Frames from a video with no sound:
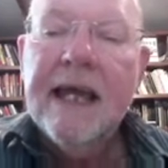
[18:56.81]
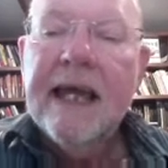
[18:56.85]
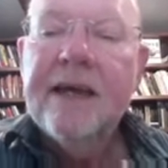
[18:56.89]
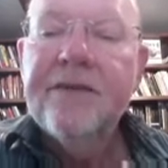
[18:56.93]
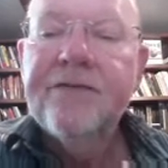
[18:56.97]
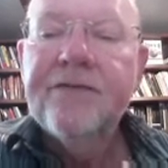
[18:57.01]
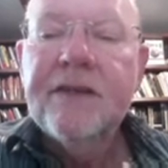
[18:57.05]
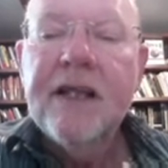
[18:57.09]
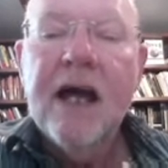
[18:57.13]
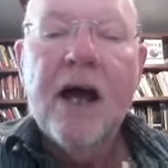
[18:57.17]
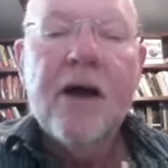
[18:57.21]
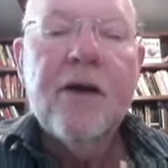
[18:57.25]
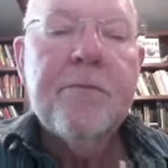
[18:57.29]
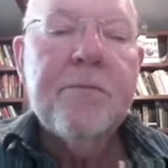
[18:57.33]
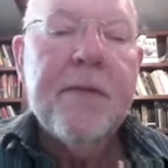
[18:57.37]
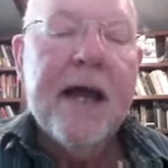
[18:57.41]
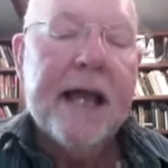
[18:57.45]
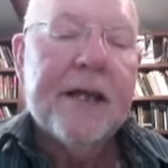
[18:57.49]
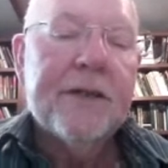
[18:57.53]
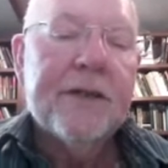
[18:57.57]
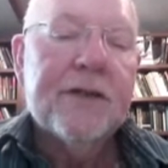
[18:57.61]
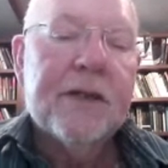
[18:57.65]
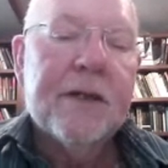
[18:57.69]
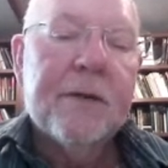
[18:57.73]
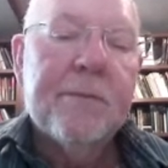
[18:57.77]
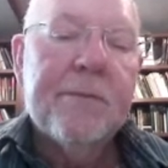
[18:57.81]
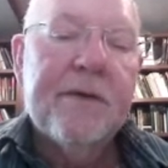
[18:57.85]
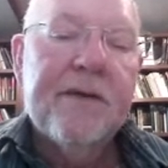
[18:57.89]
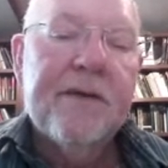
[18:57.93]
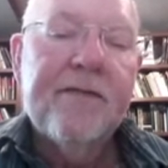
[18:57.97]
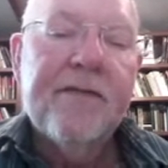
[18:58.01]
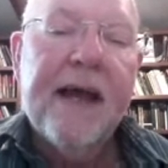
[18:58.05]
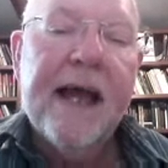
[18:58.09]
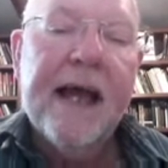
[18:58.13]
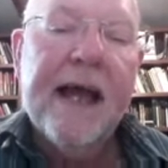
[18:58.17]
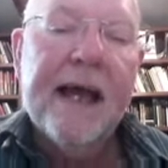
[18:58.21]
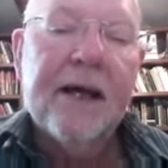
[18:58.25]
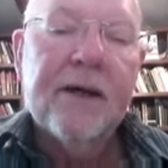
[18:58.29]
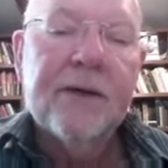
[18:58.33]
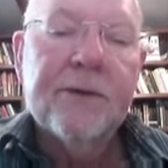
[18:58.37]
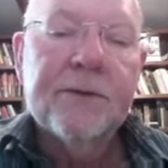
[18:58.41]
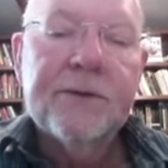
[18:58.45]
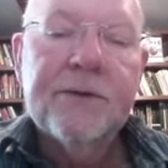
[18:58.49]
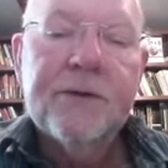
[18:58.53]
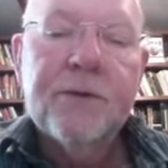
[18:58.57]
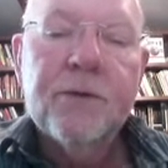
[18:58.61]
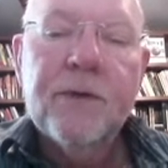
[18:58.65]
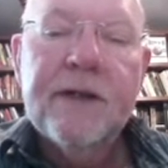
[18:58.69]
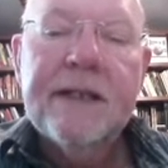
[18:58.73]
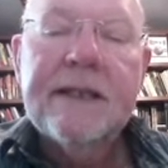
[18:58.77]
If no match can be
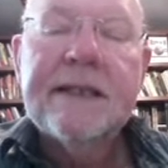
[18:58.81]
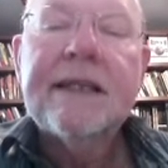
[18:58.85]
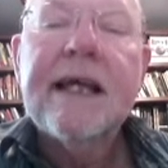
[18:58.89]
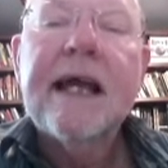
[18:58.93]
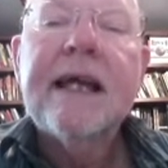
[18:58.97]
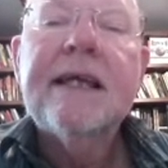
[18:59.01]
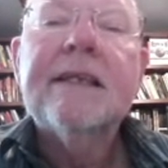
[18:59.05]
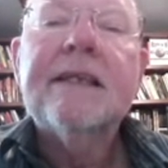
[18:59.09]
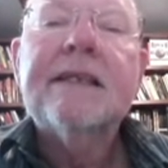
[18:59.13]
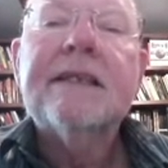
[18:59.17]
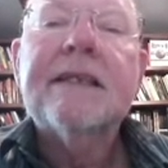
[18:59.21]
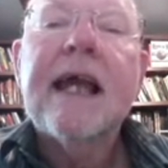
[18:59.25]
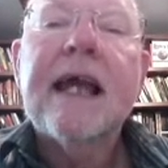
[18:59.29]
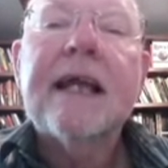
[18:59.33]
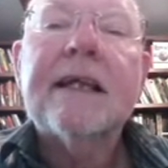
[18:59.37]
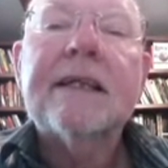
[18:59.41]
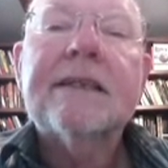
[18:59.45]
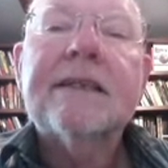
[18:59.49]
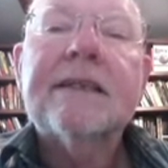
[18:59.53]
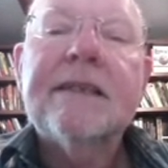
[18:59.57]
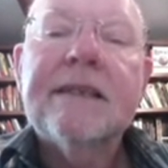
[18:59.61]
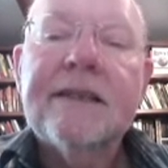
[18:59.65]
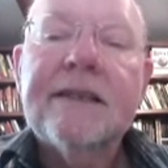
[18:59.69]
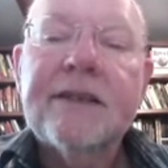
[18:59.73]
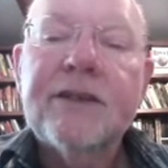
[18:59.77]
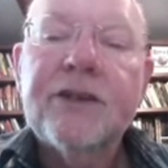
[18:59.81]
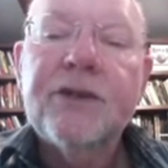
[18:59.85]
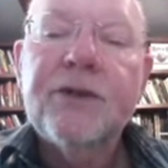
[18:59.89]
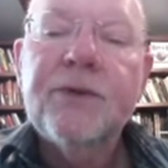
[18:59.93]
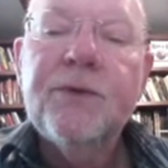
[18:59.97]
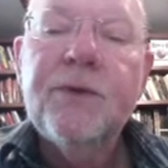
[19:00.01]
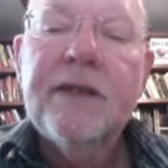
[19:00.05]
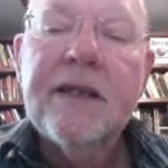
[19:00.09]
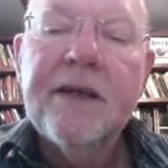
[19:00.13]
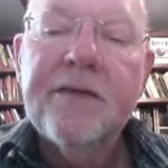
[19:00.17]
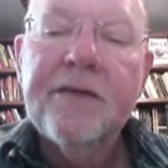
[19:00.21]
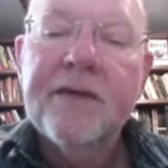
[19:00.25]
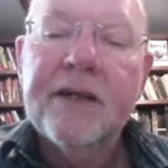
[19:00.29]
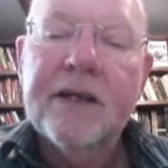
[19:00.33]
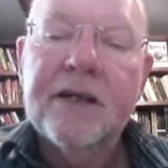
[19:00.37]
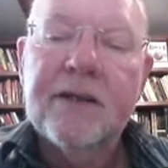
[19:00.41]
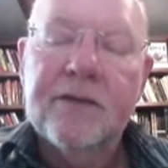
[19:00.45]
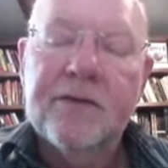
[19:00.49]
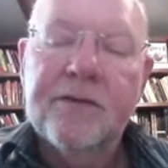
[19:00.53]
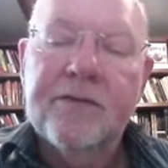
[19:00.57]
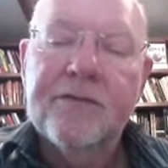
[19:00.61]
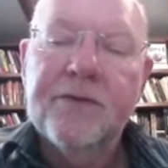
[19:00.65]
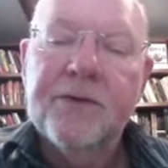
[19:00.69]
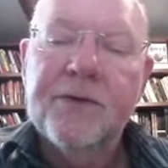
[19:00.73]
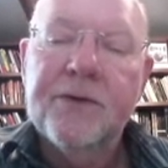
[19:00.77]
found, we say the text is too
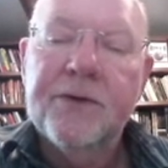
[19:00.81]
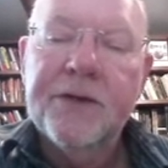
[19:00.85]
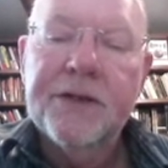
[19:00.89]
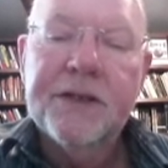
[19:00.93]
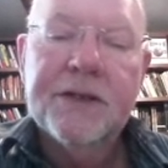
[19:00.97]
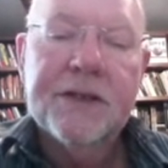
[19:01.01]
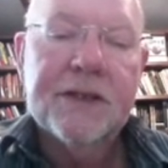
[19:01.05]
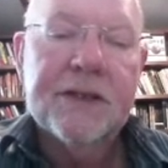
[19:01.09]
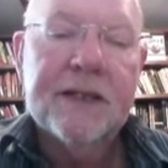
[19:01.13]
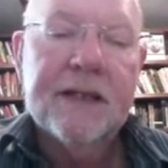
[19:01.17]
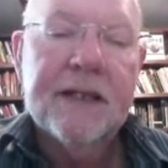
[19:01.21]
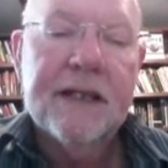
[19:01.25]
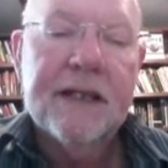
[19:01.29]
difficult for us.